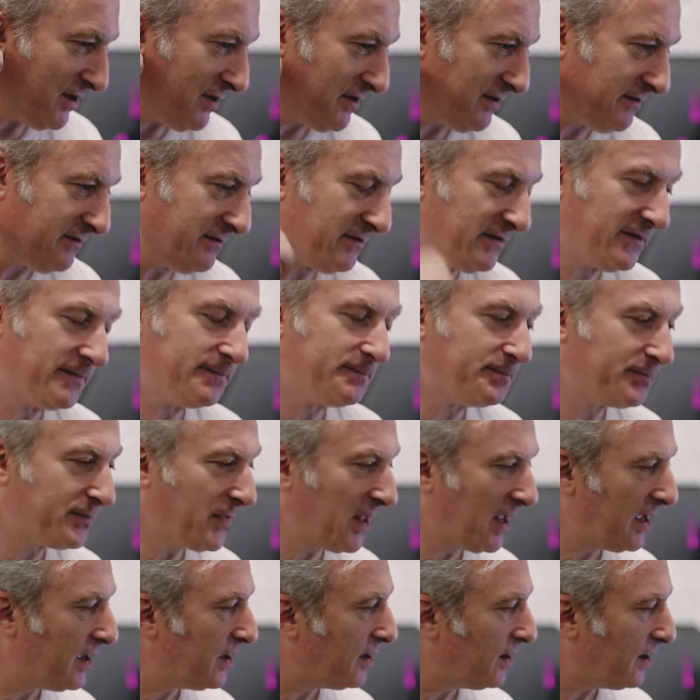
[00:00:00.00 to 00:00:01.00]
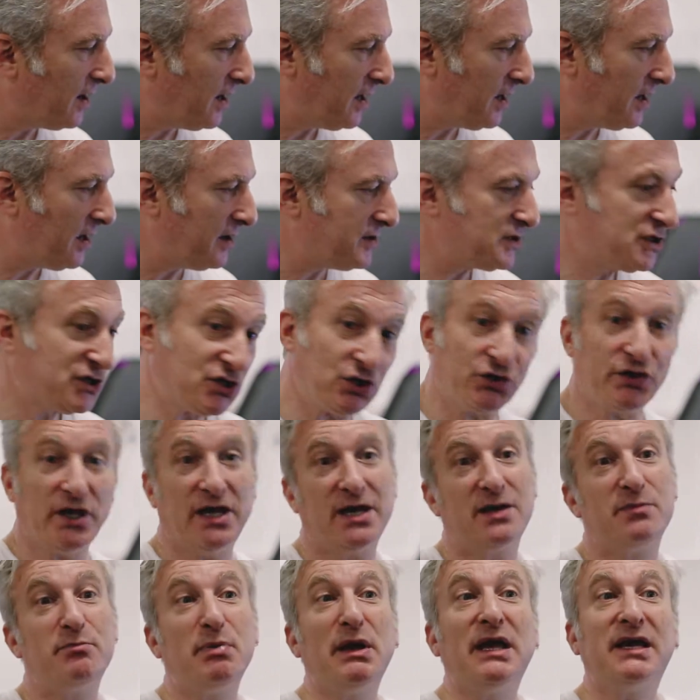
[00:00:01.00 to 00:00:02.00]
of sonic
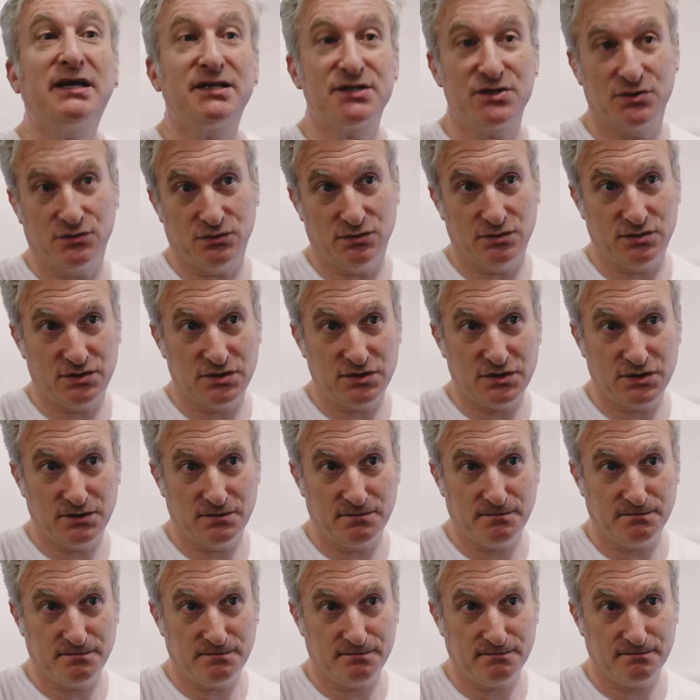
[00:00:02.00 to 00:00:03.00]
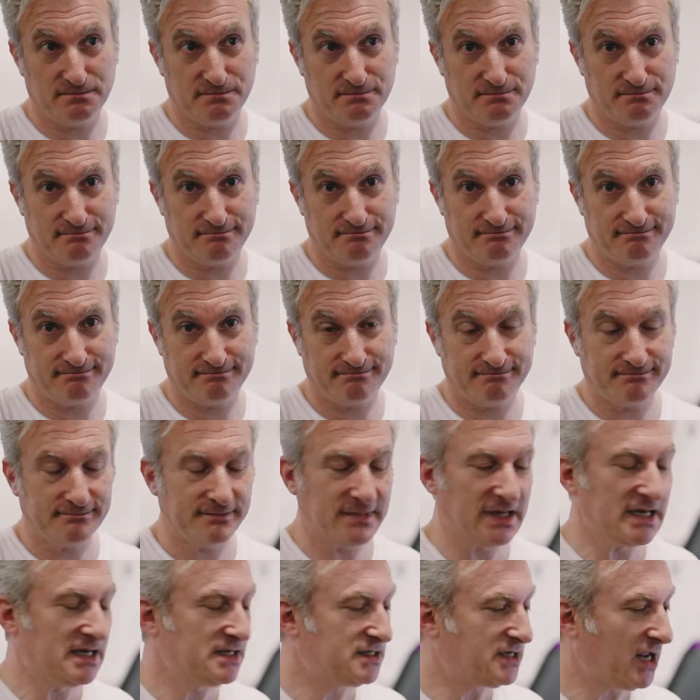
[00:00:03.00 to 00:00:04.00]
pixels.
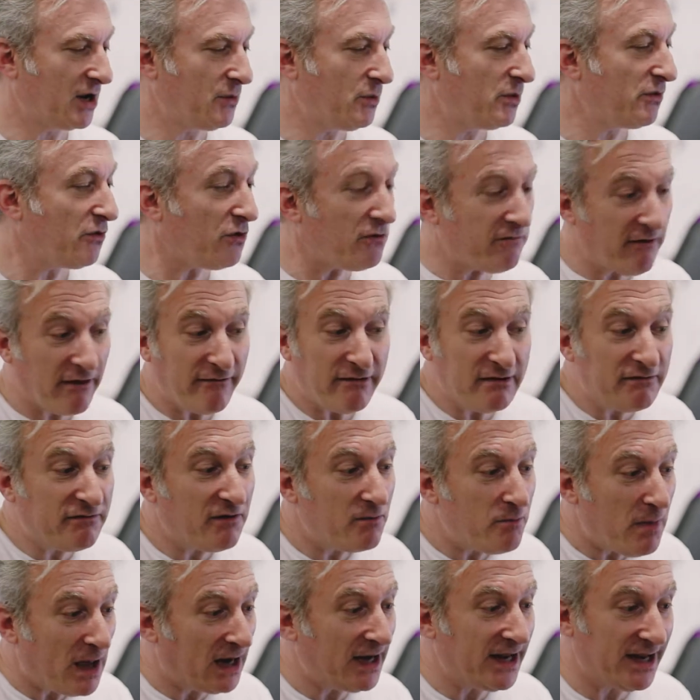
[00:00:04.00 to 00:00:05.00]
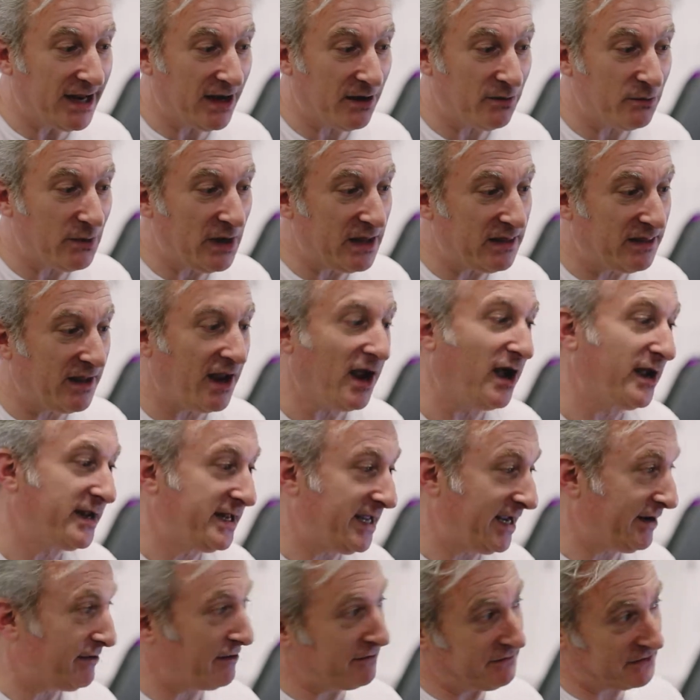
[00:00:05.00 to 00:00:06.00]
So we're all very familiar with the
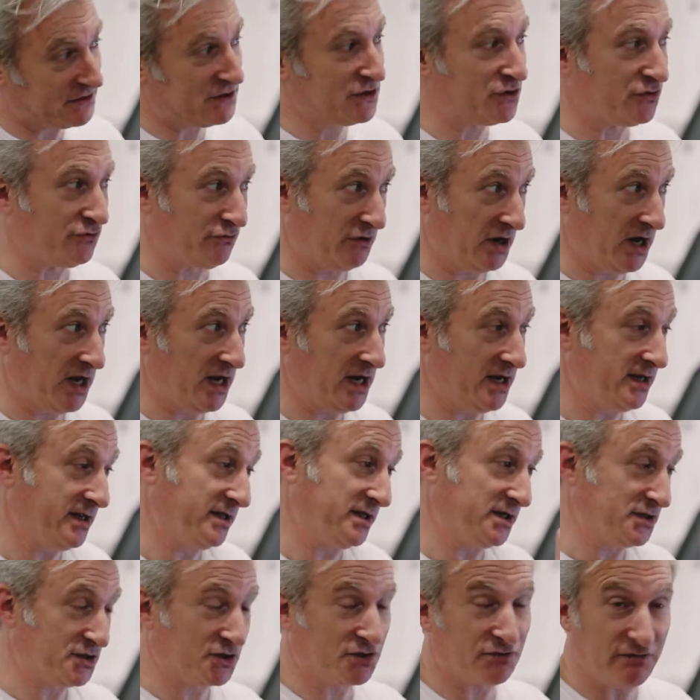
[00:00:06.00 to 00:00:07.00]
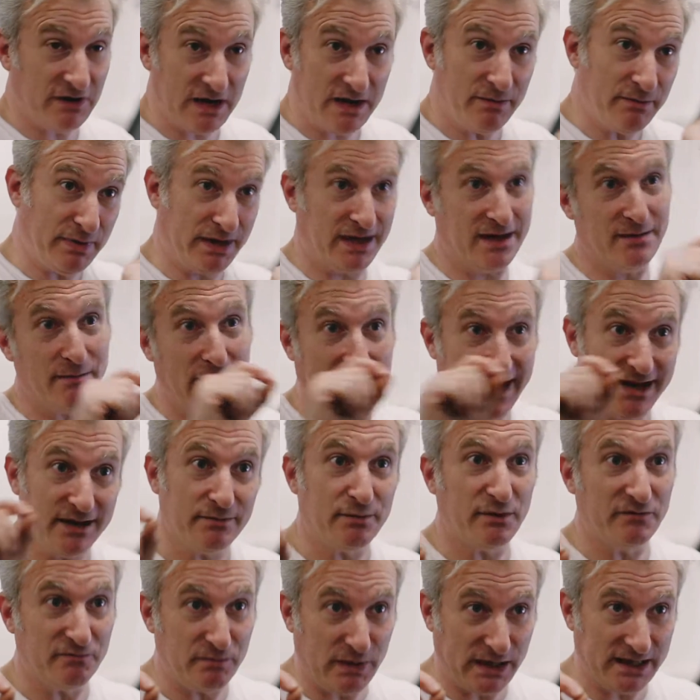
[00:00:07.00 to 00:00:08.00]
idea of a screen, and a screen being made
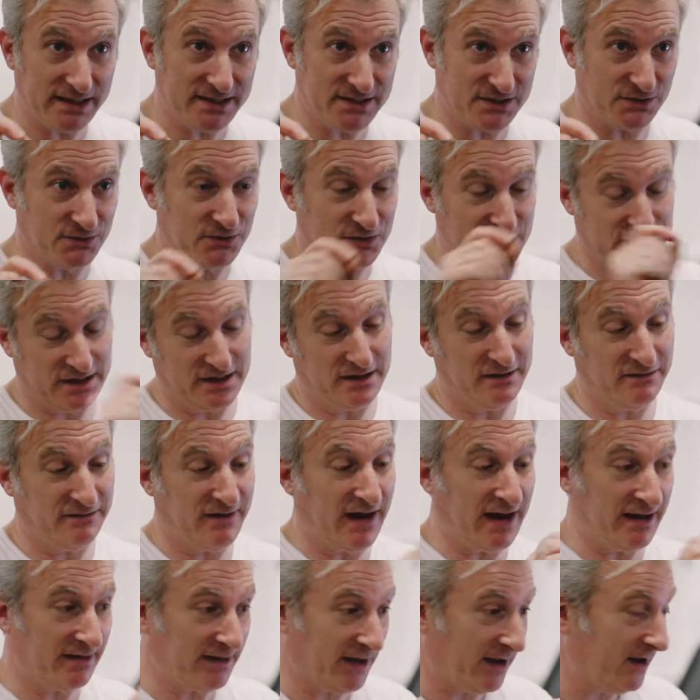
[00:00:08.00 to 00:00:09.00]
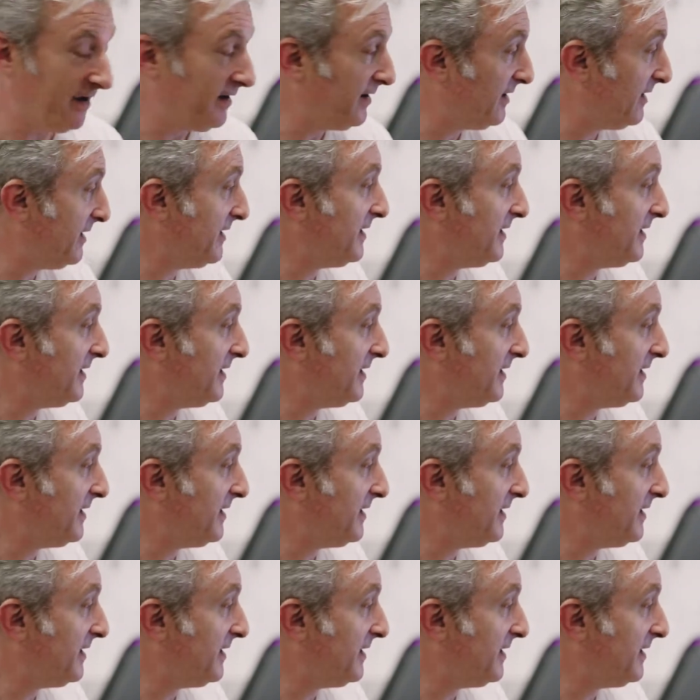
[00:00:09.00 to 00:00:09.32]
up of pixels, and the fact that